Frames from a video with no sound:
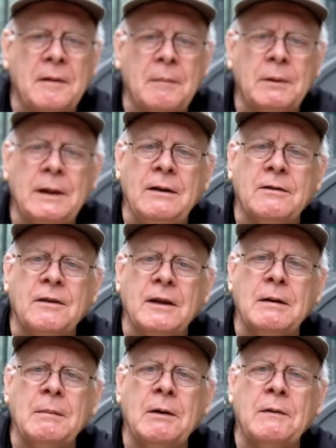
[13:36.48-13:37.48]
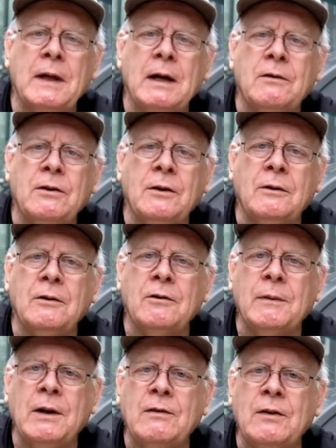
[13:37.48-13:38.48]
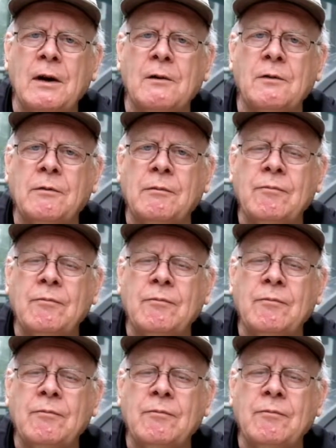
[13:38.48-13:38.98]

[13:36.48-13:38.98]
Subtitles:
Please think about that too. There's myself